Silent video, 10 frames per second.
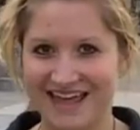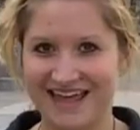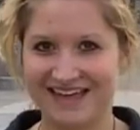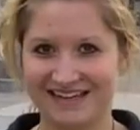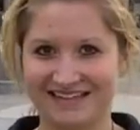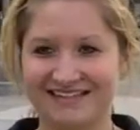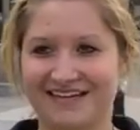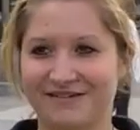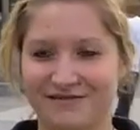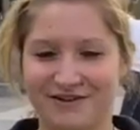And
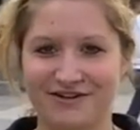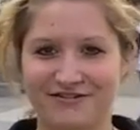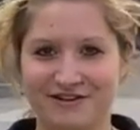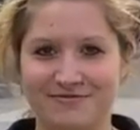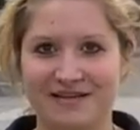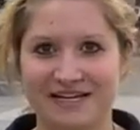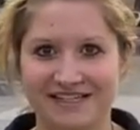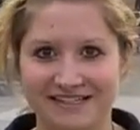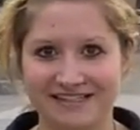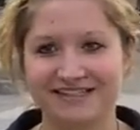I'm voting for him
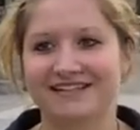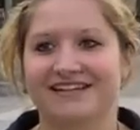because